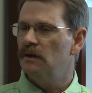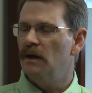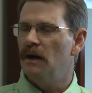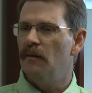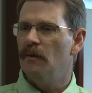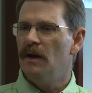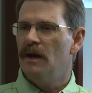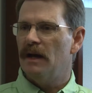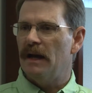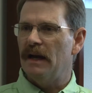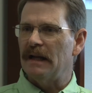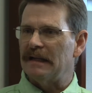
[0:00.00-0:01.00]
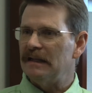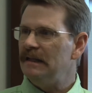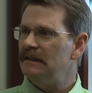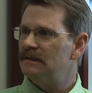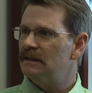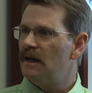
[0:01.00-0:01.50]
kind of
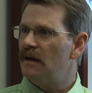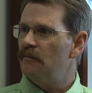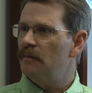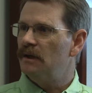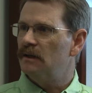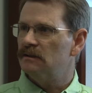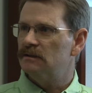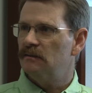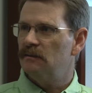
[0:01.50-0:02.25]
cleans it up because